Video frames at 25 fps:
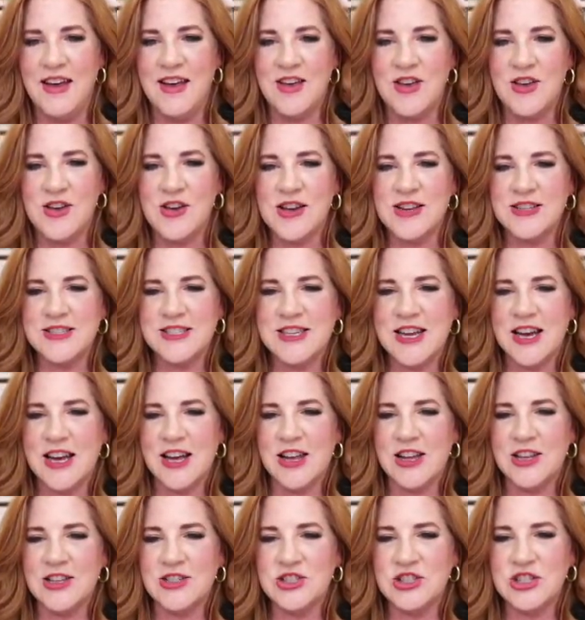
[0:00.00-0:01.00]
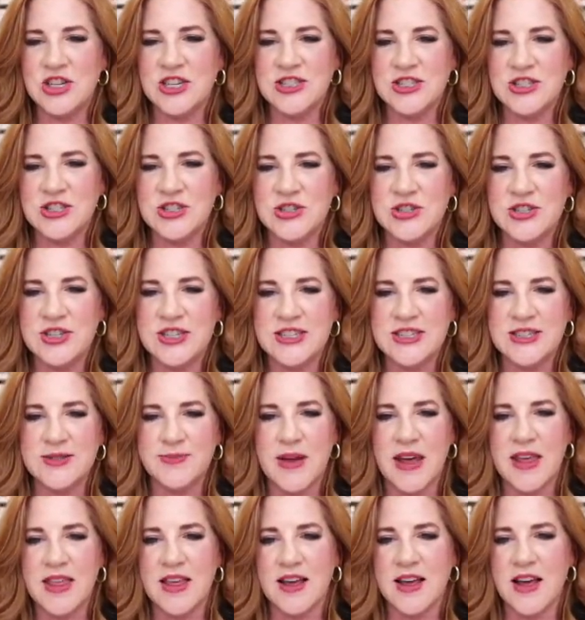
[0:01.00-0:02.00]
You can tell just who it is
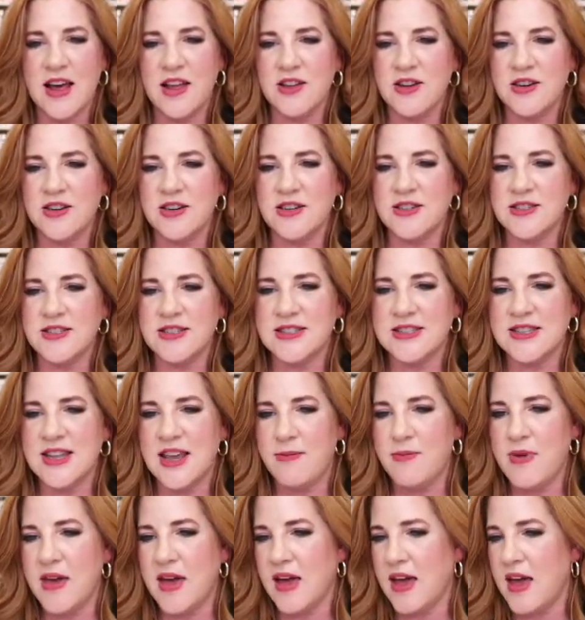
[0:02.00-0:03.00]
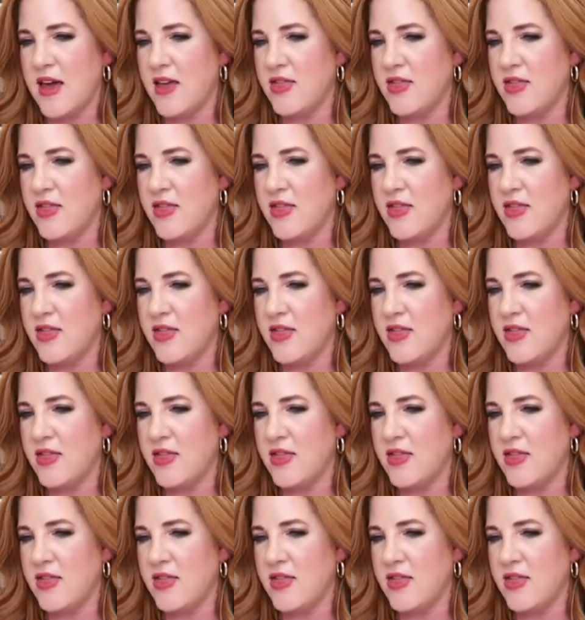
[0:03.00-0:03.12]
by the colors they pick